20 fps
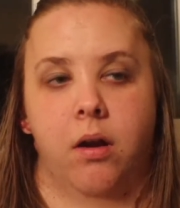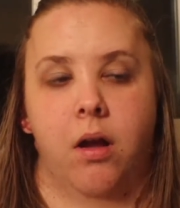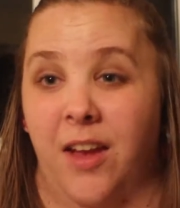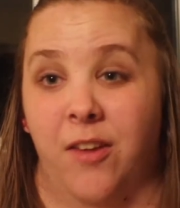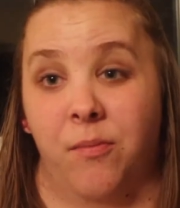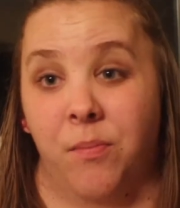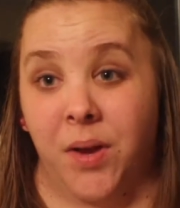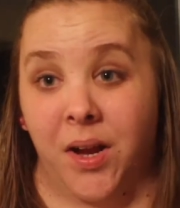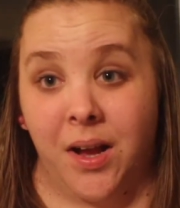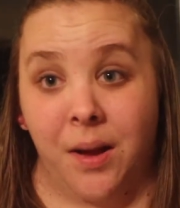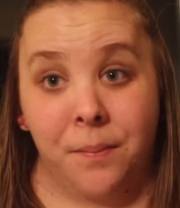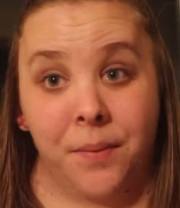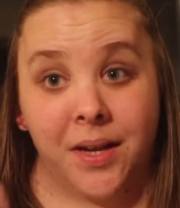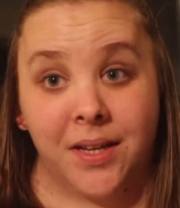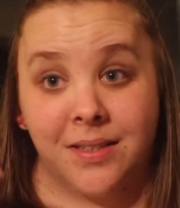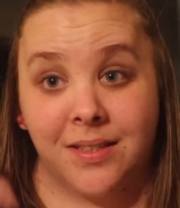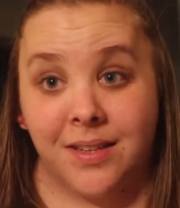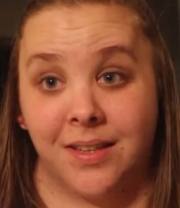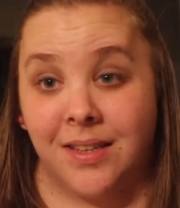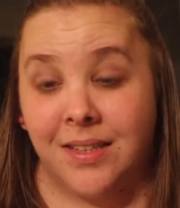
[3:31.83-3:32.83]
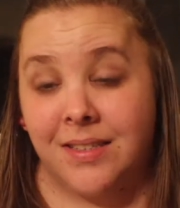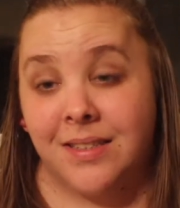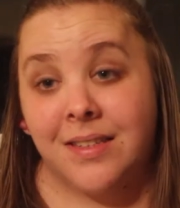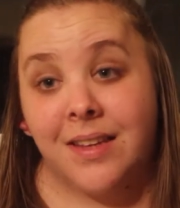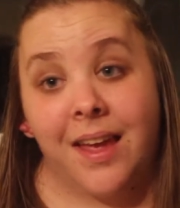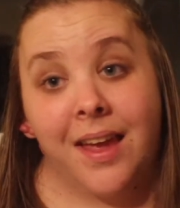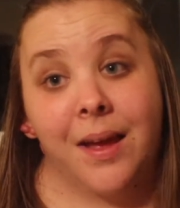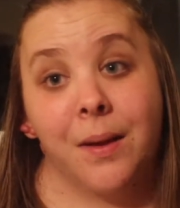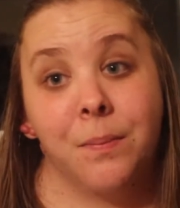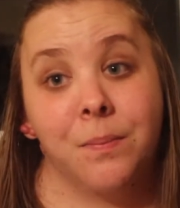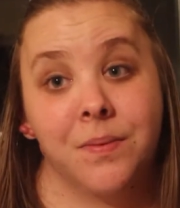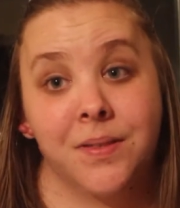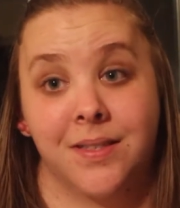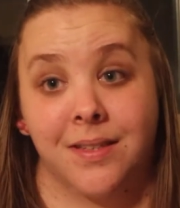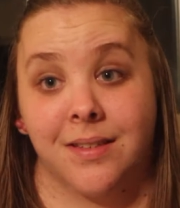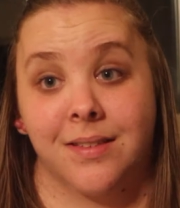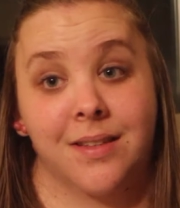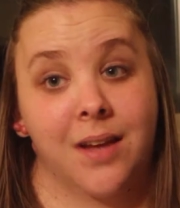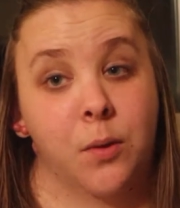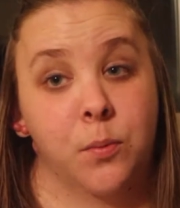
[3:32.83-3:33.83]
I've been coming to this camp
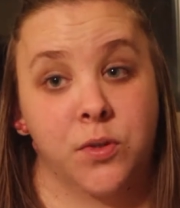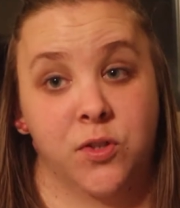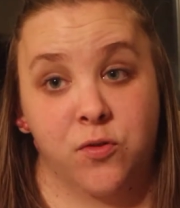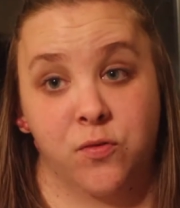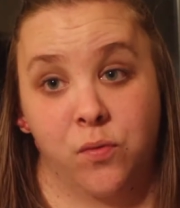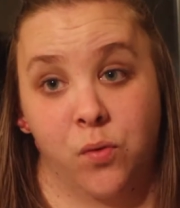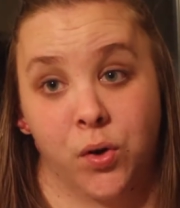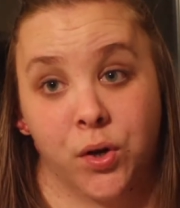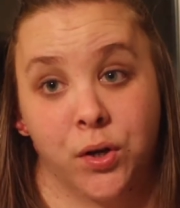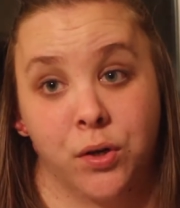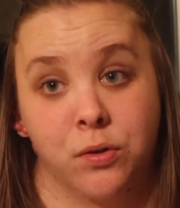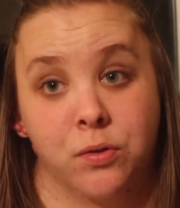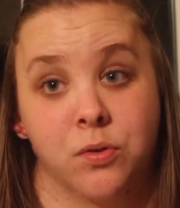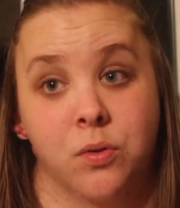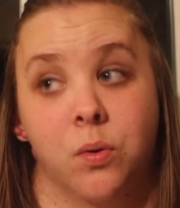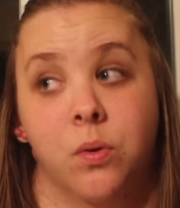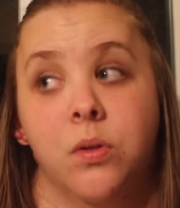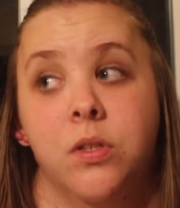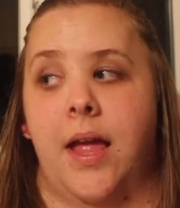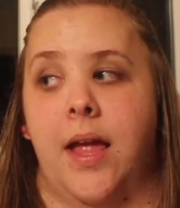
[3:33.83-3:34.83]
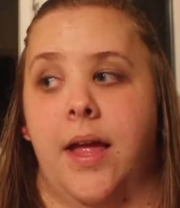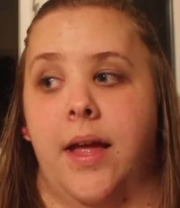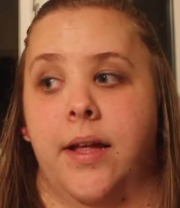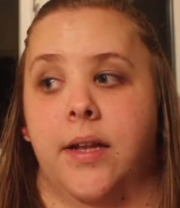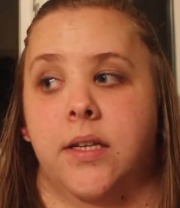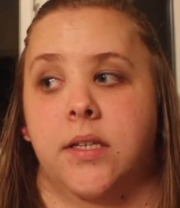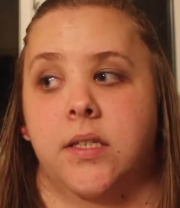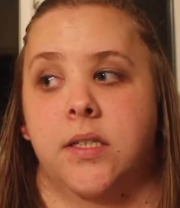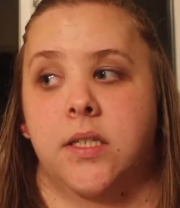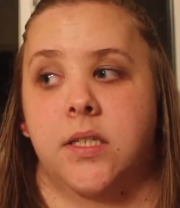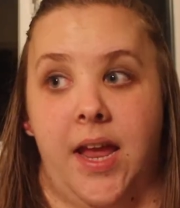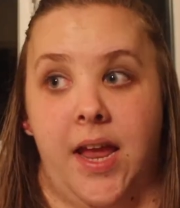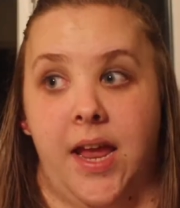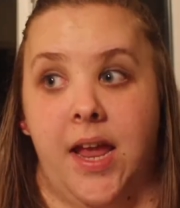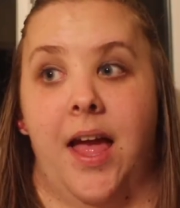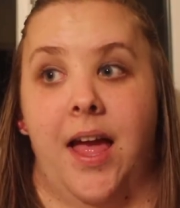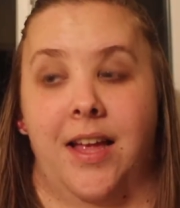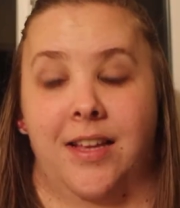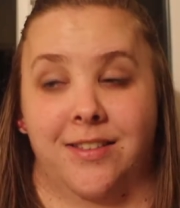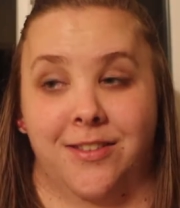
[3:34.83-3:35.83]
since I was 4 years old, and
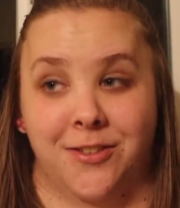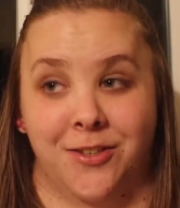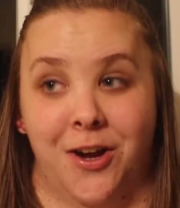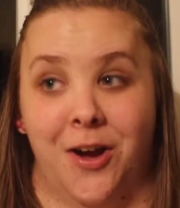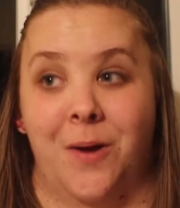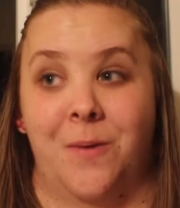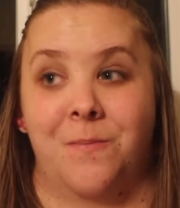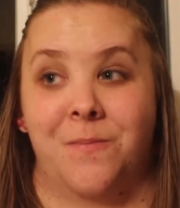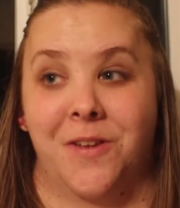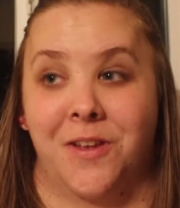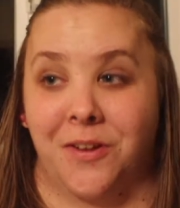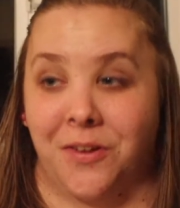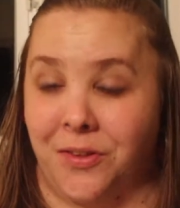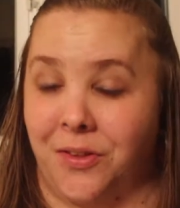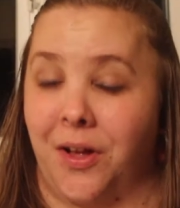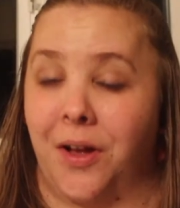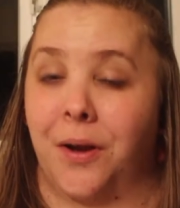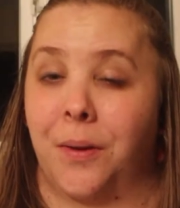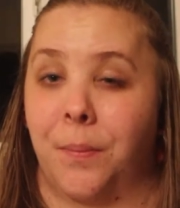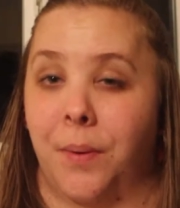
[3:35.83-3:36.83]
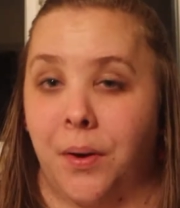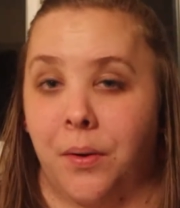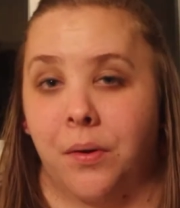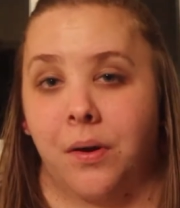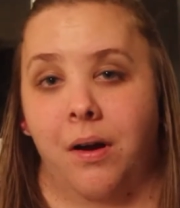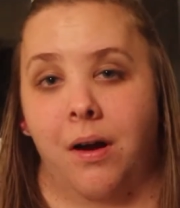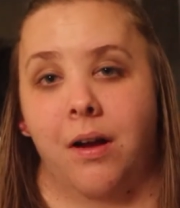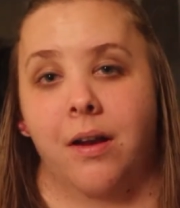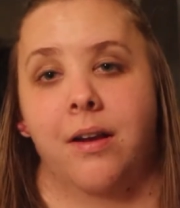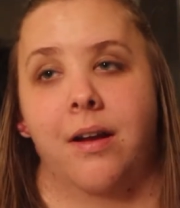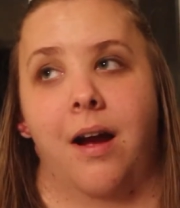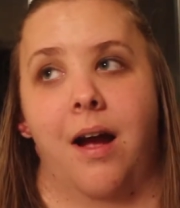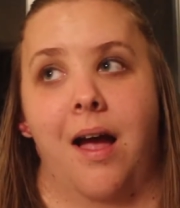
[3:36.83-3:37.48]
it has taught me a lot about God.